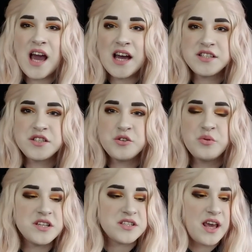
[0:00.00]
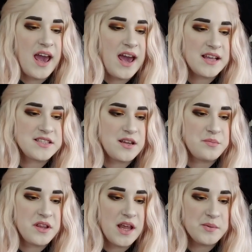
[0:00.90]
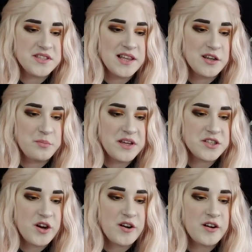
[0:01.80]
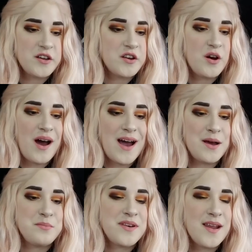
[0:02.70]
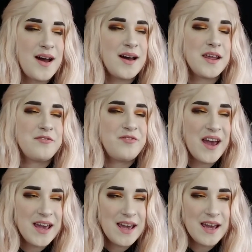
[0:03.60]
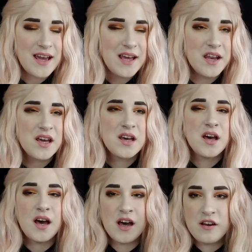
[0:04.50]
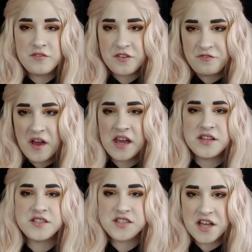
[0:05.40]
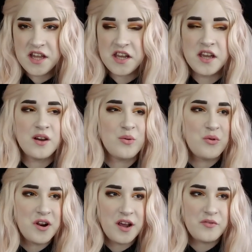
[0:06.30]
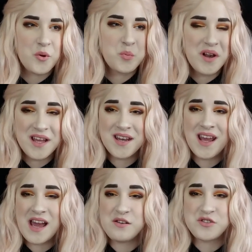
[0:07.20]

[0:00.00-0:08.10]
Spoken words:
I do wish they had something that was a little bit darker. You know, I am not a fan of the faint setting, whatever, blending out